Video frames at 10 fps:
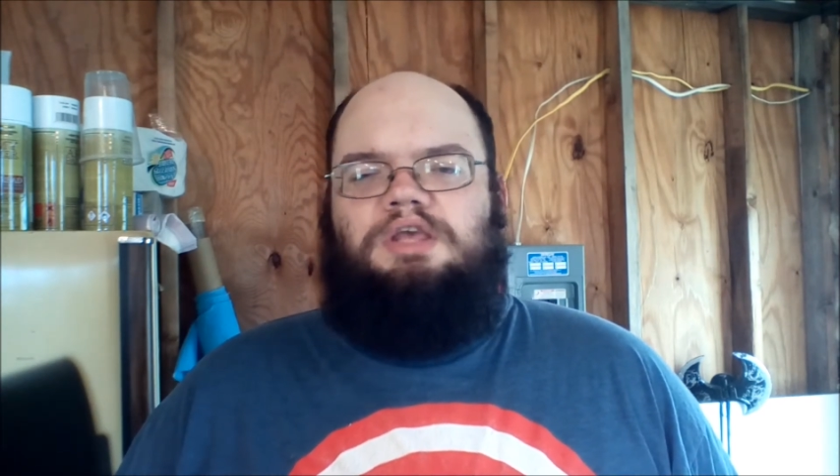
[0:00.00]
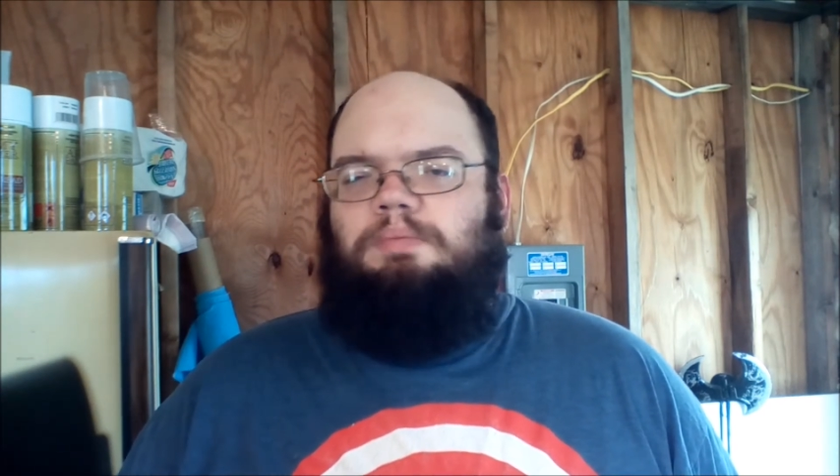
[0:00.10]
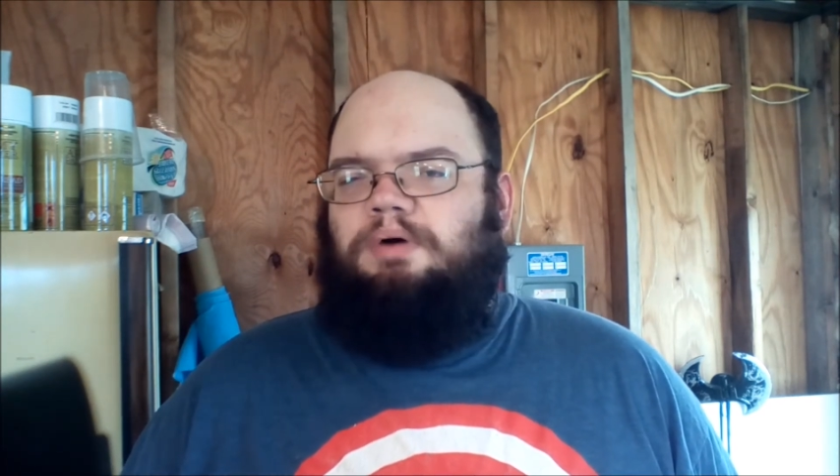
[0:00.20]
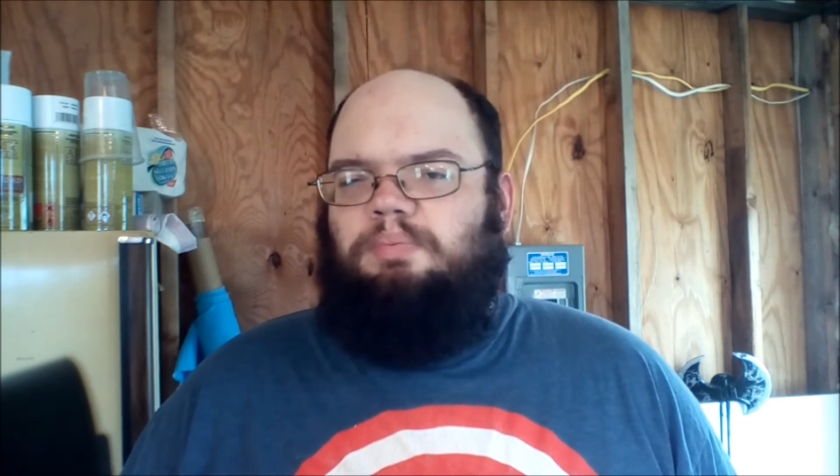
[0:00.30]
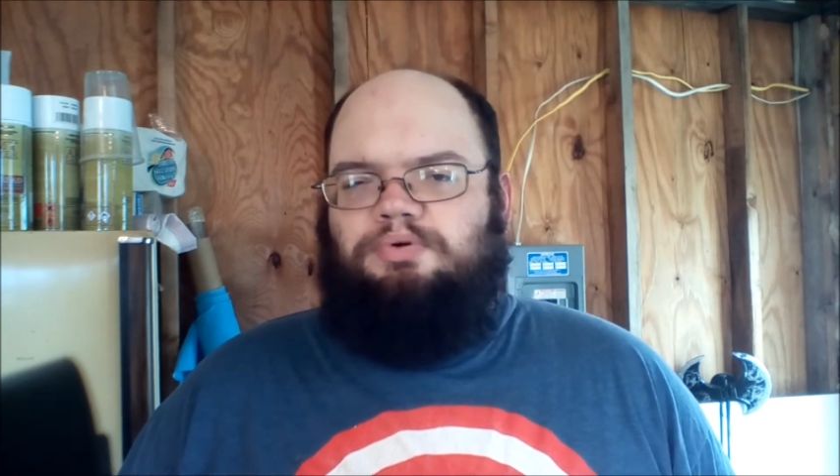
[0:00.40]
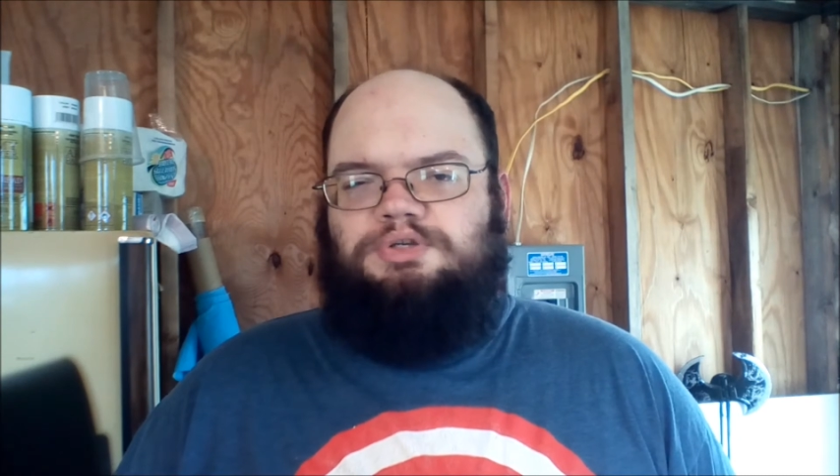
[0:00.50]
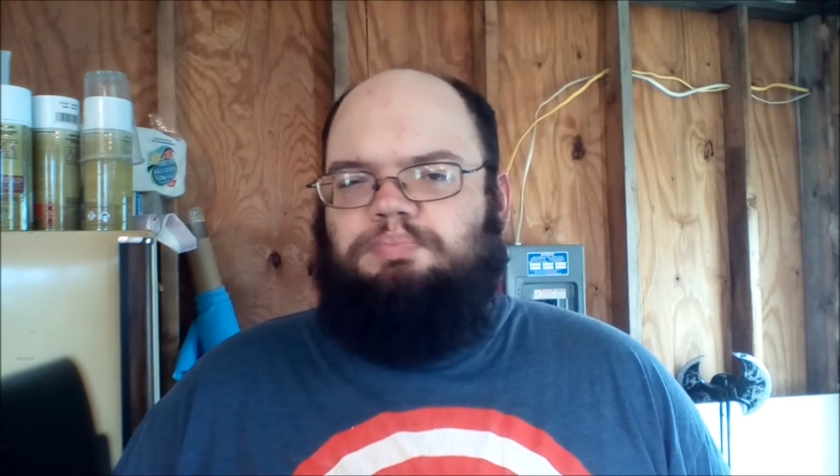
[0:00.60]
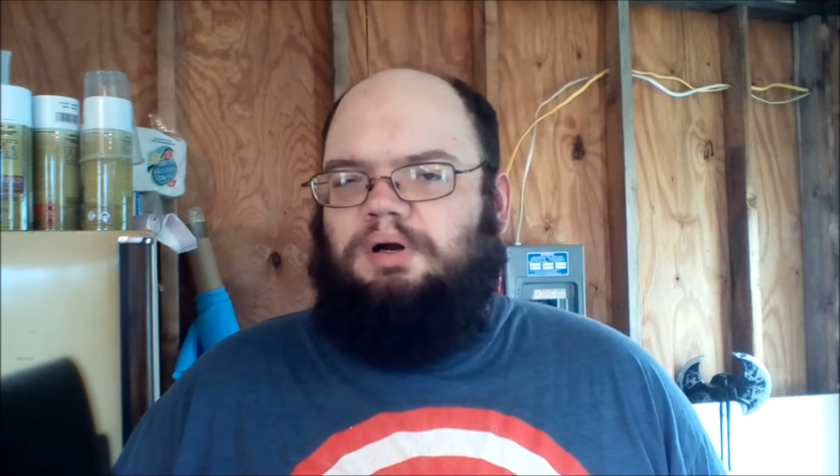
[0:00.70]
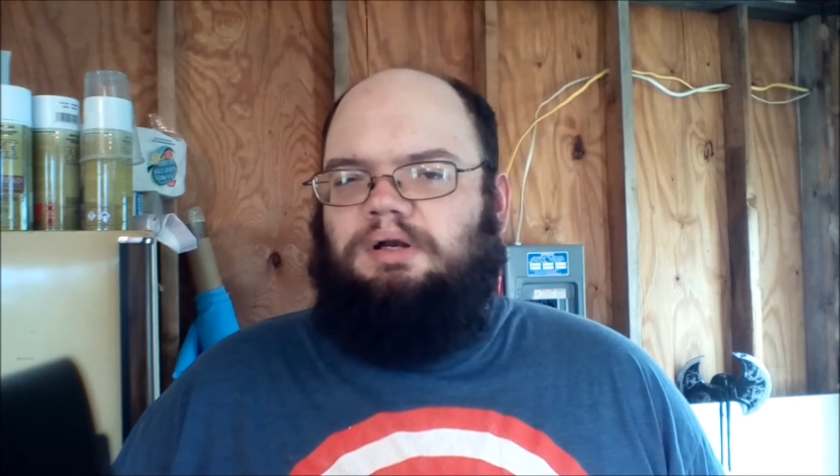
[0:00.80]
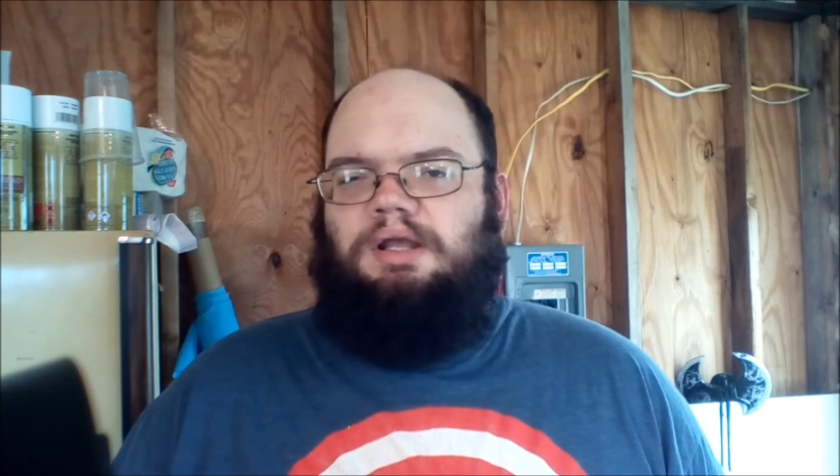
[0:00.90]
keep up with
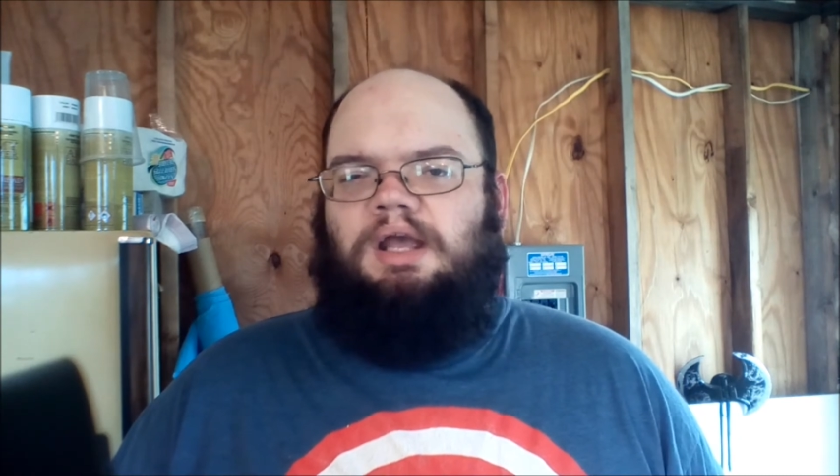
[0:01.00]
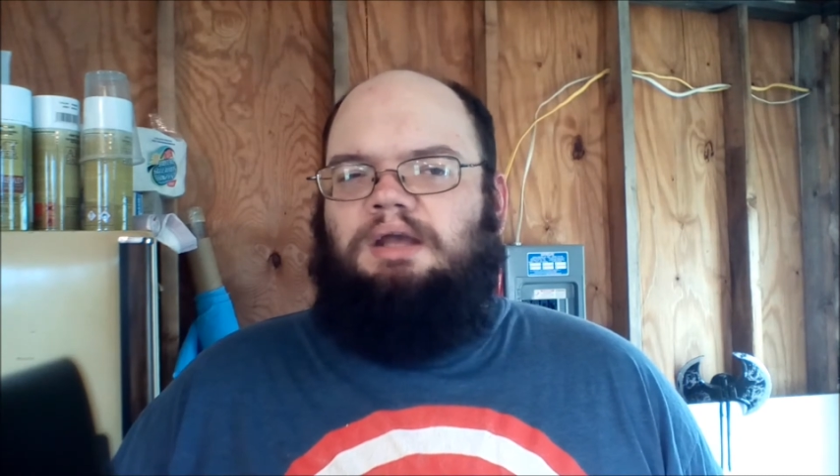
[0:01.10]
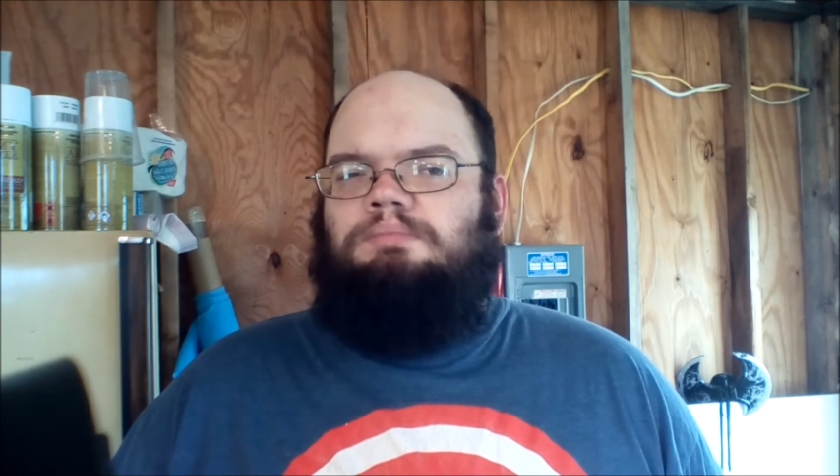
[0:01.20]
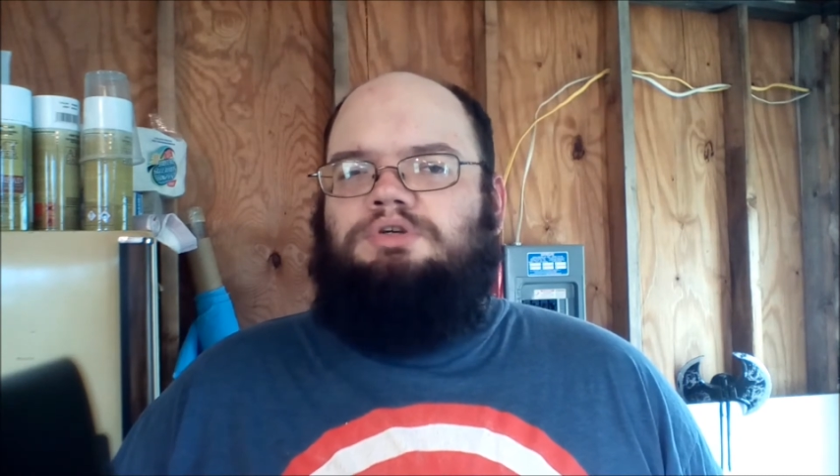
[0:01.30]
Spartan Games,